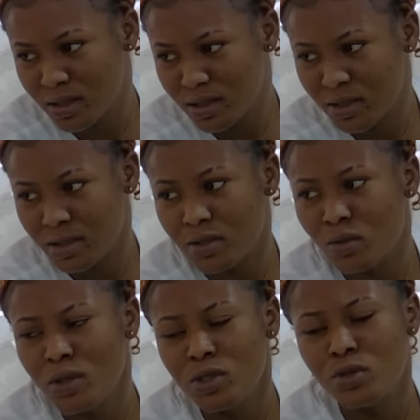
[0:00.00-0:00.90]
So I was like, so
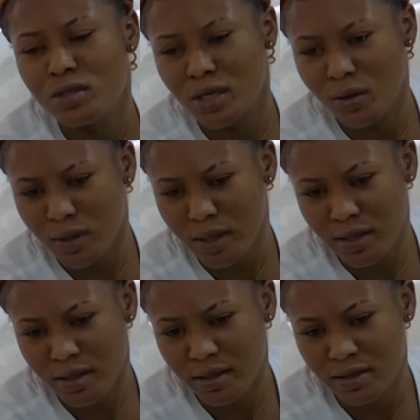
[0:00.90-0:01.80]
what did you tell her?
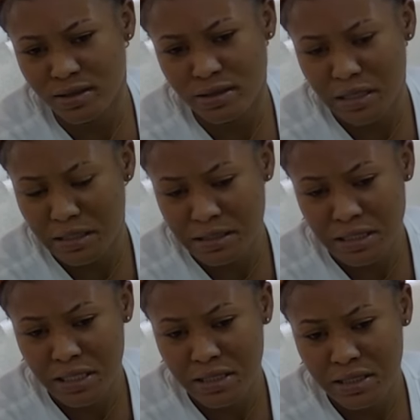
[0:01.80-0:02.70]
And, she, and he
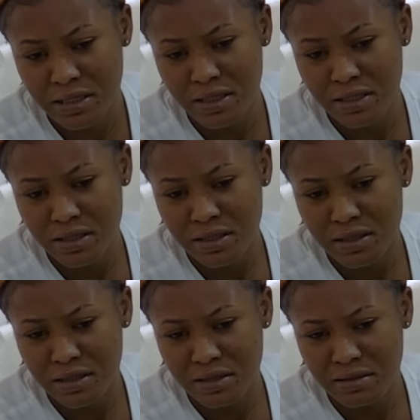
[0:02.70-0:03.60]
said,
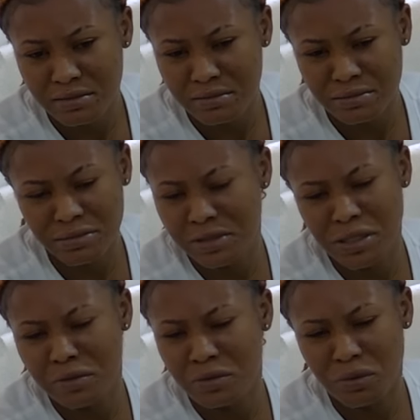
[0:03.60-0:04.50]
he
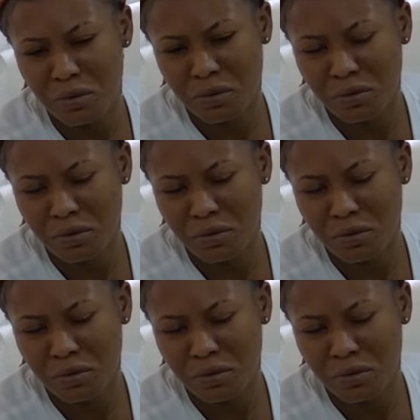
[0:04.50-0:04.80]
said no,